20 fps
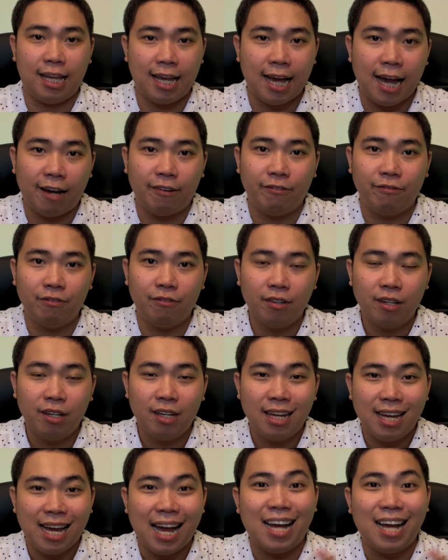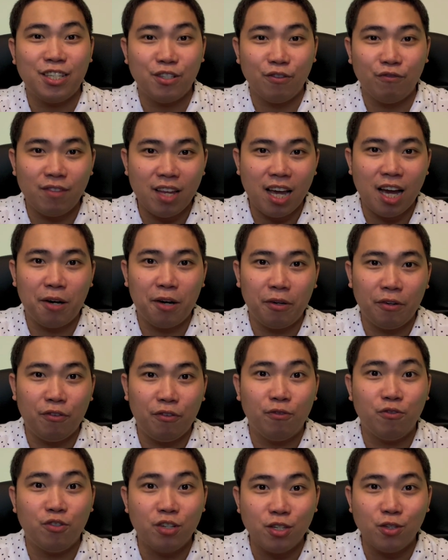have. As of now, if
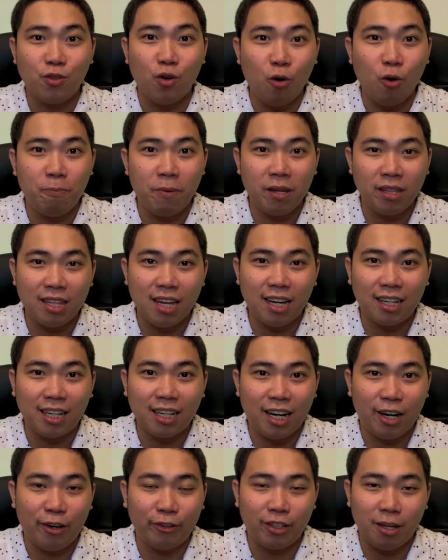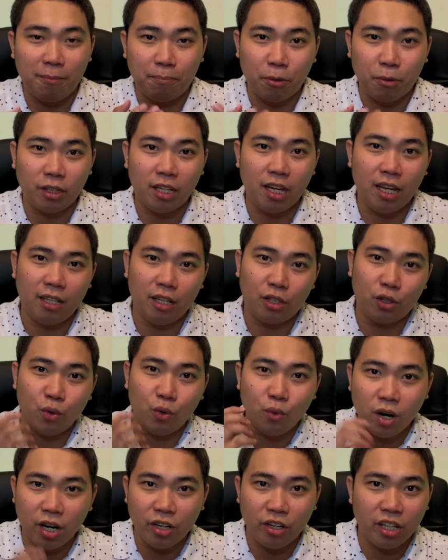you just open the account and put in the
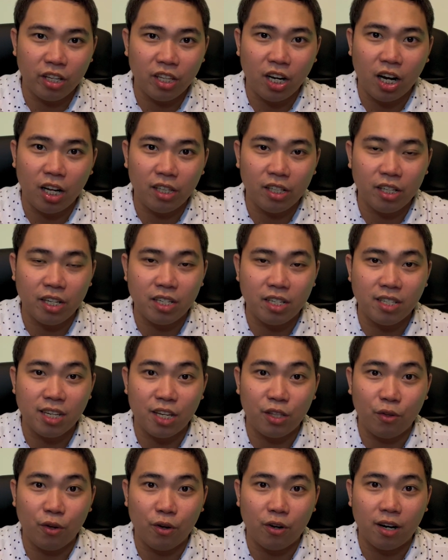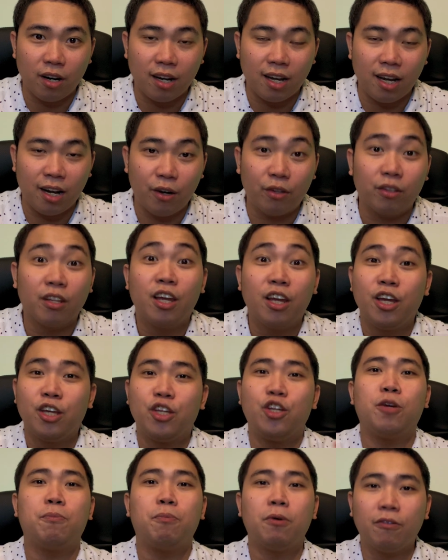$200 into your account,
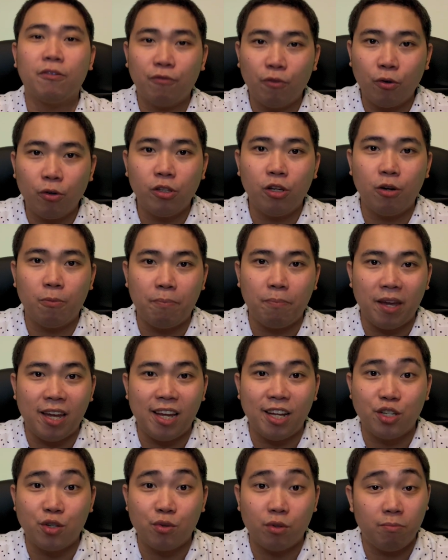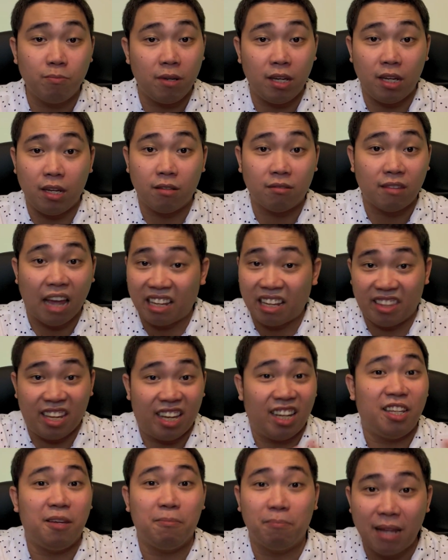your portfolio page will be
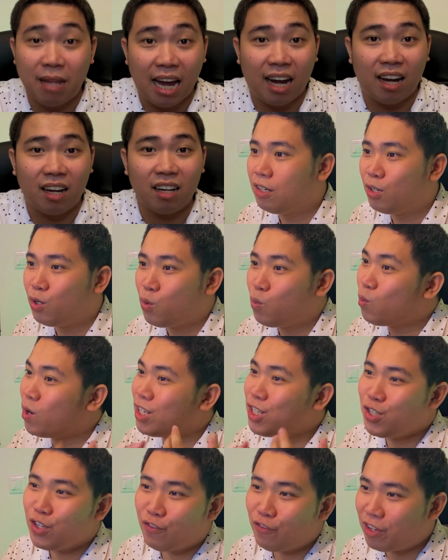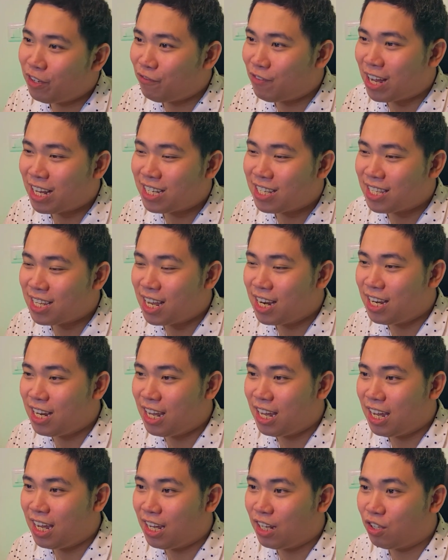technically blank. Once you've invested
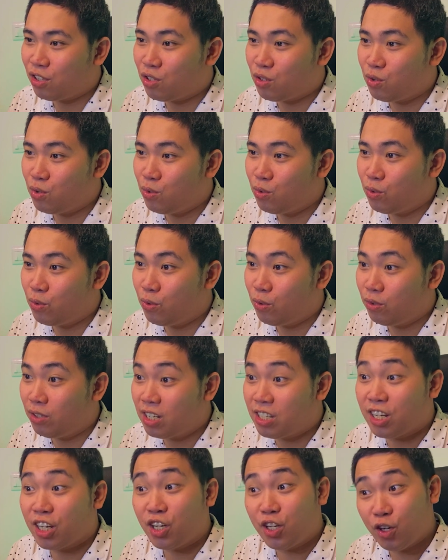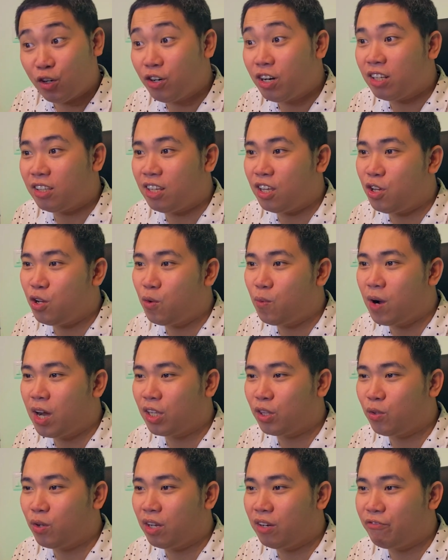into the security you
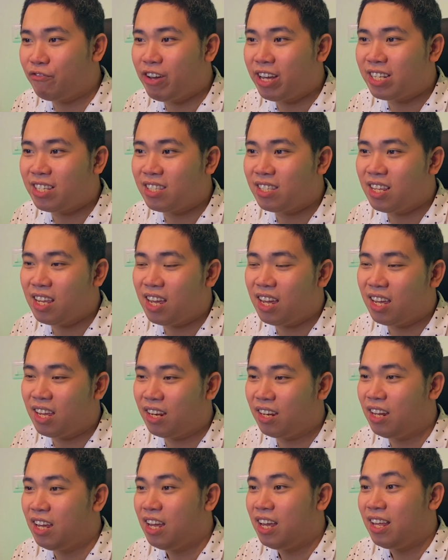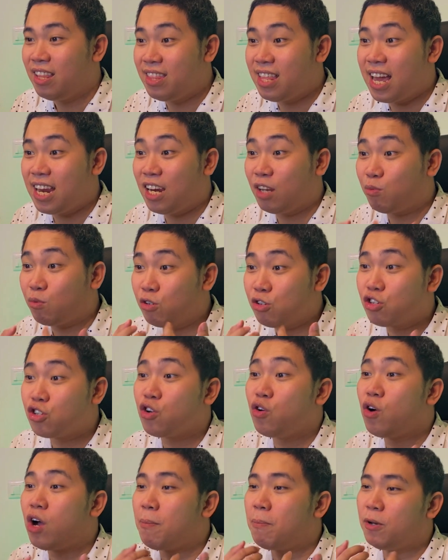want to invest in, then it will
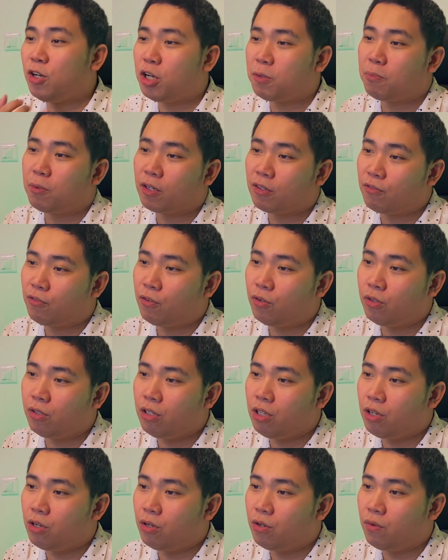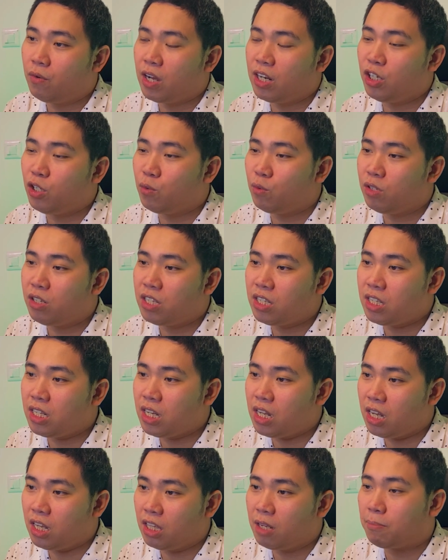show up in your portfolio and you would
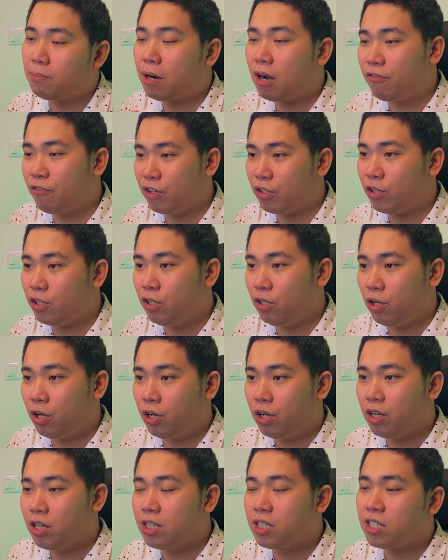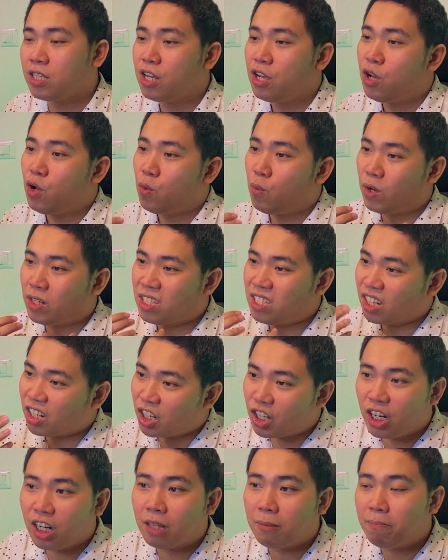see the profit or loss, what's the
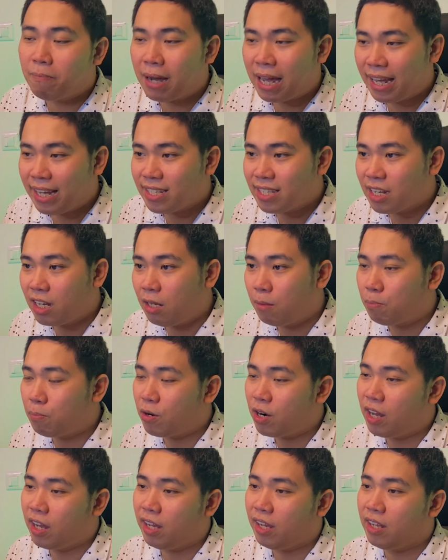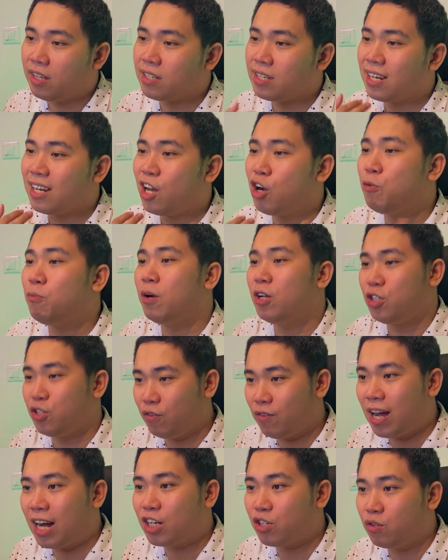current buy-sell price, and how much
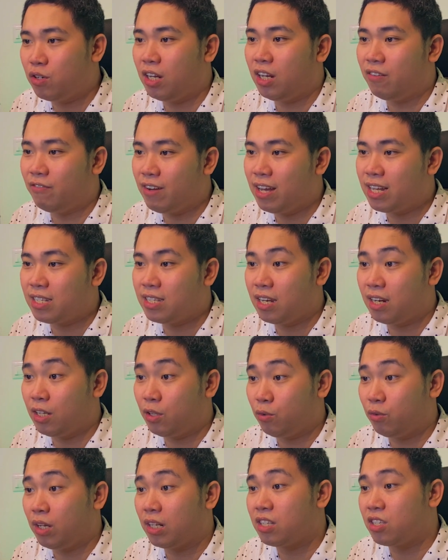you've actually invested into that